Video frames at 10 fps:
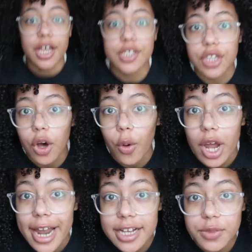So
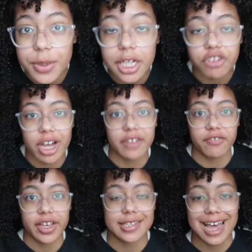next we're going to try to
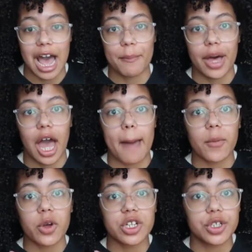fix that, but I'm
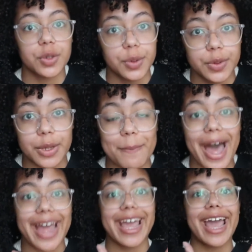going to use
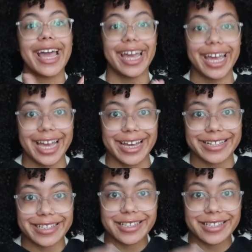my hands.